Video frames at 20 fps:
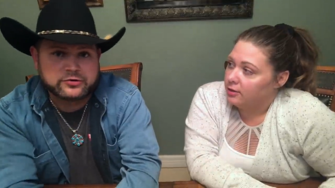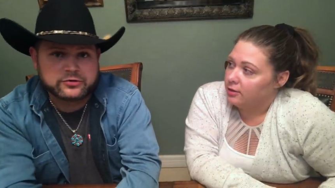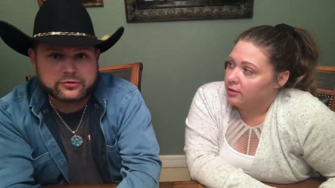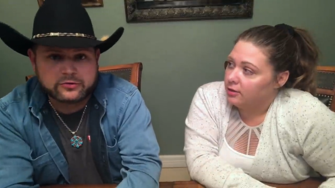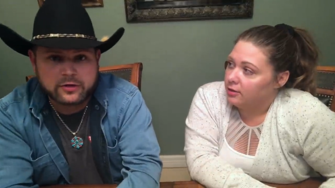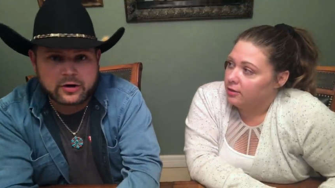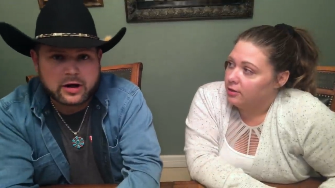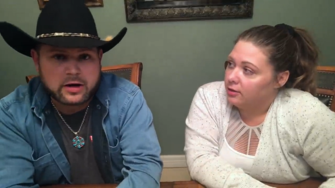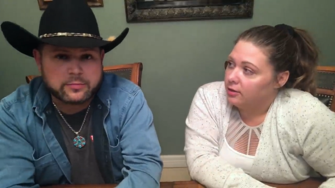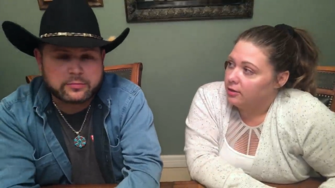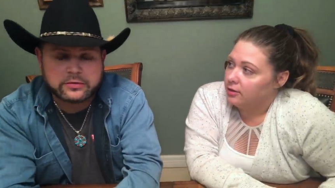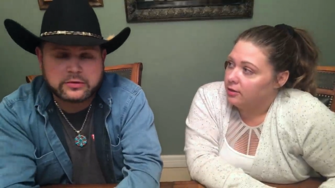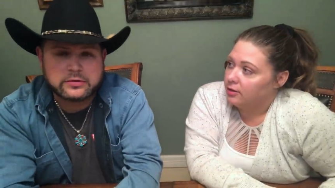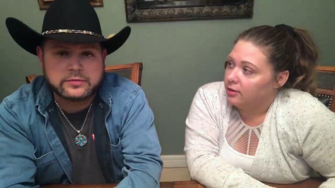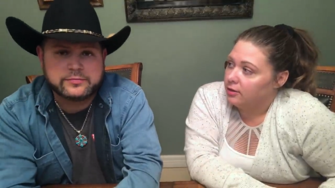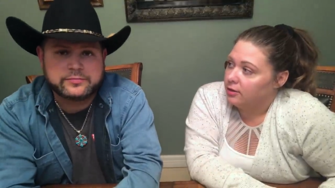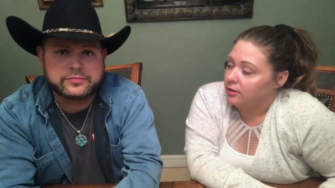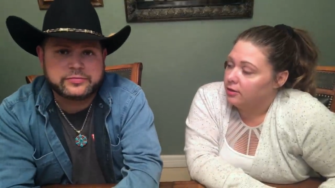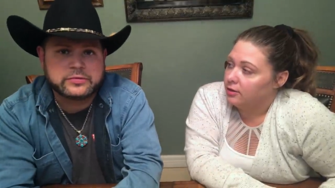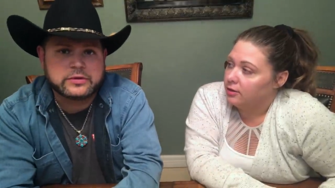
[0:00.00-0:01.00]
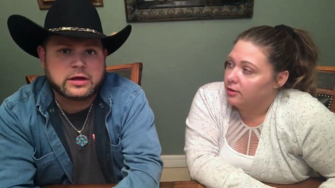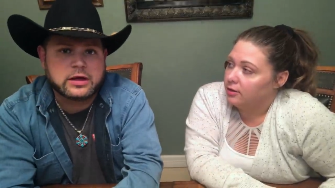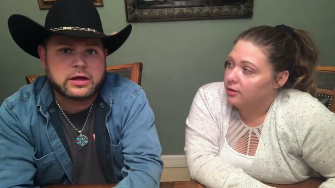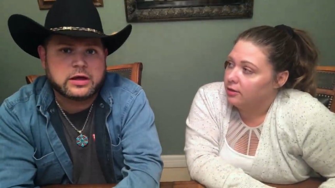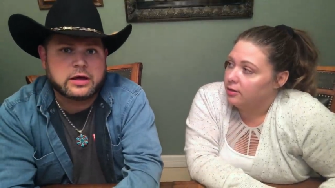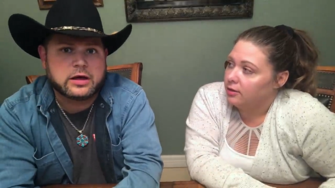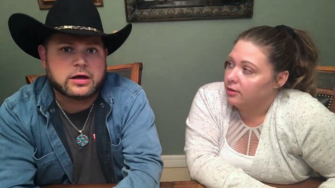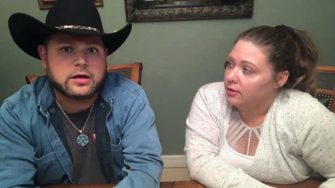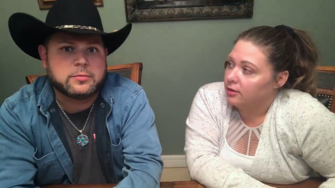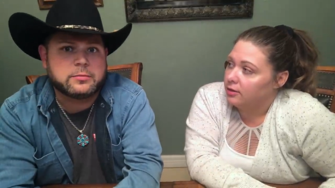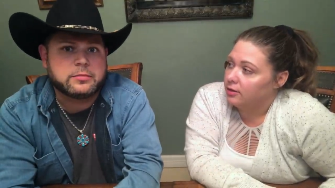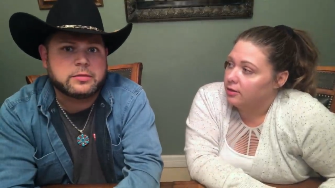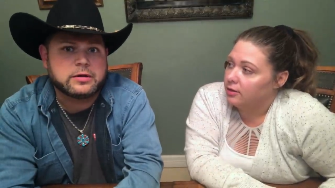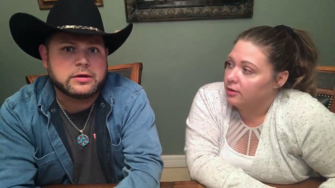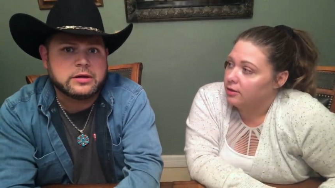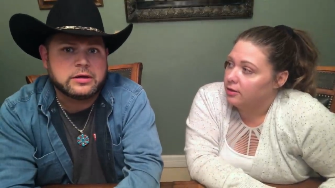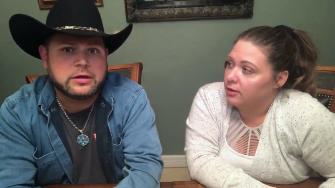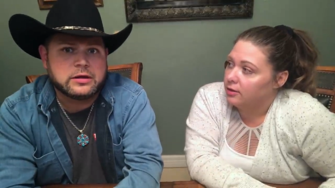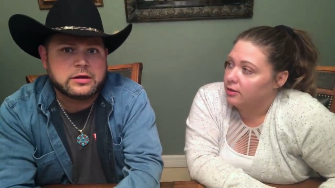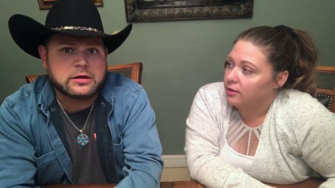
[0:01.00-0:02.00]
Speaker 1: dropped because um,
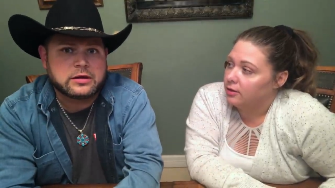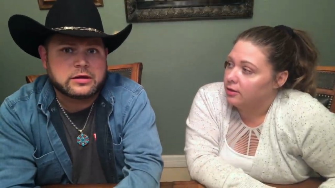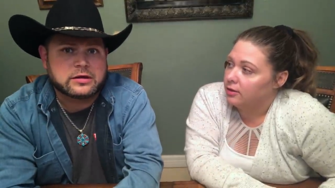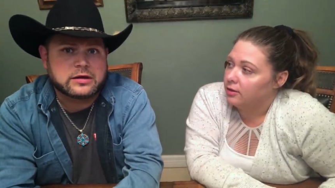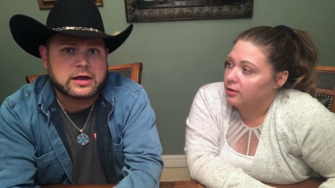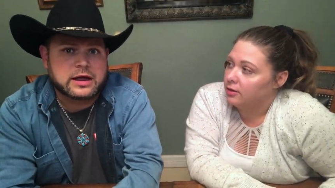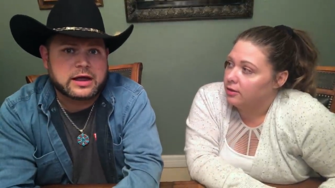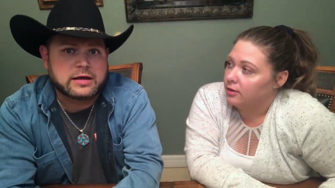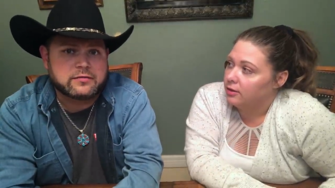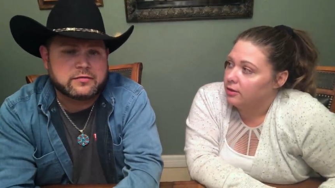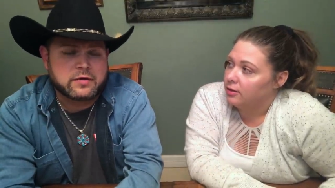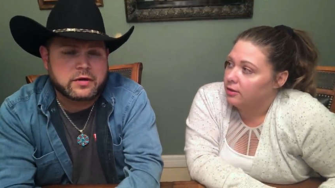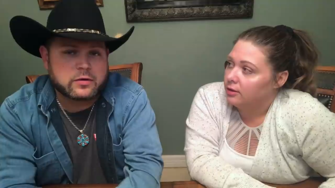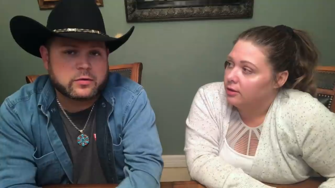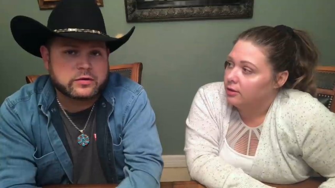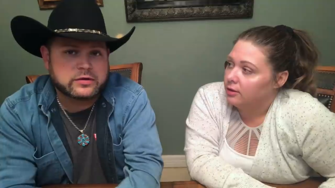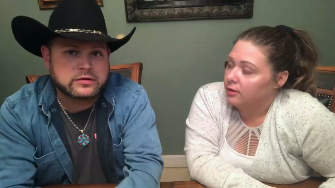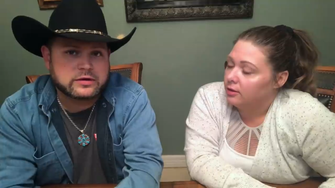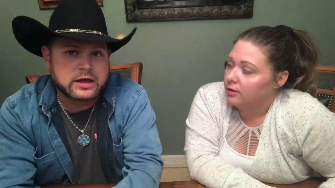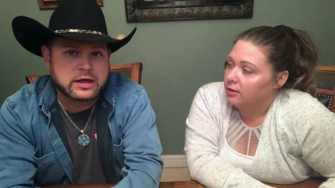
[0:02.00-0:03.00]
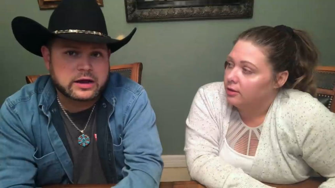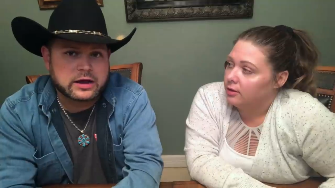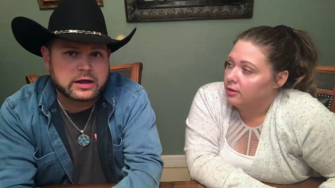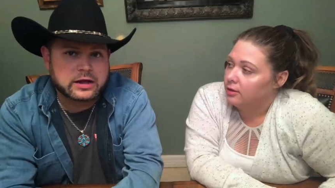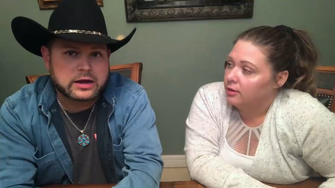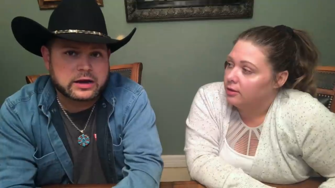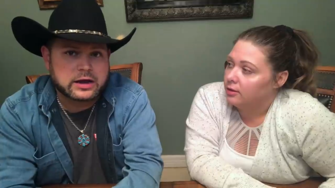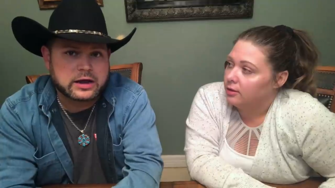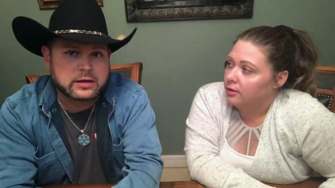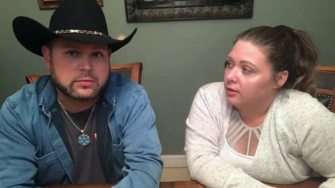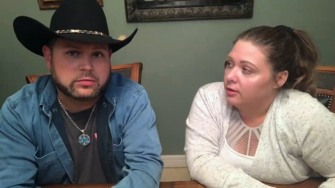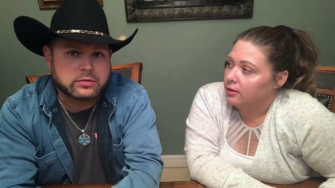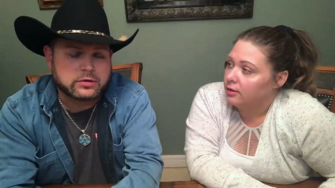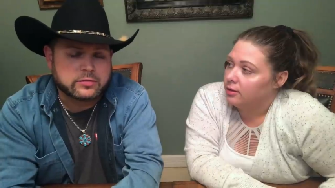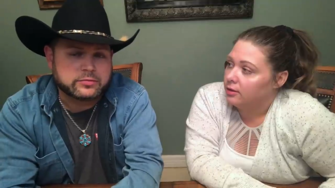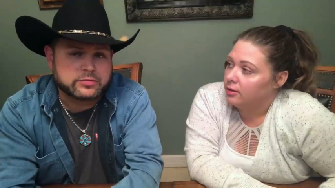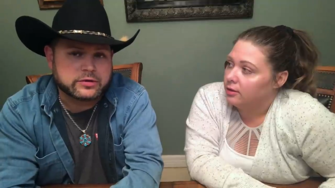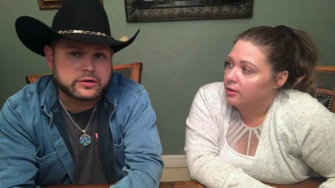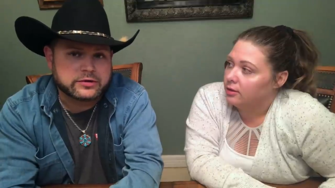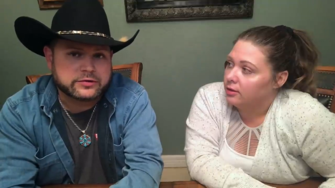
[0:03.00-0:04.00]
I've always kind of had high
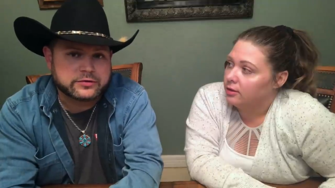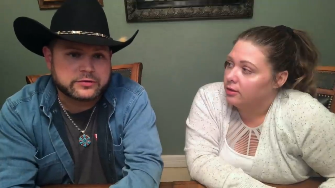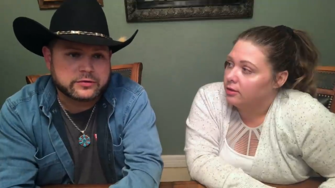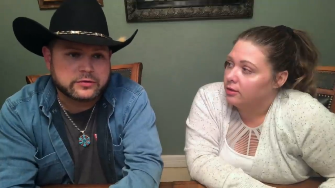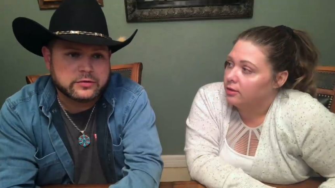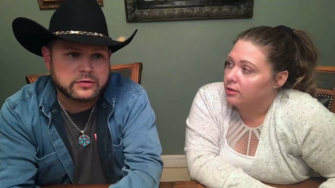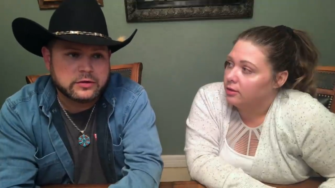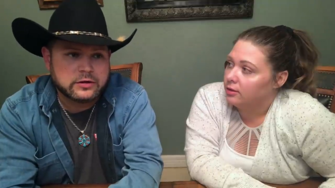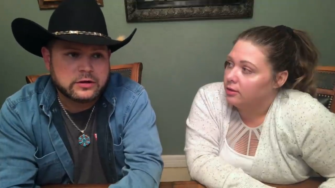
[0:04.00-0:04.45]
blood pressure.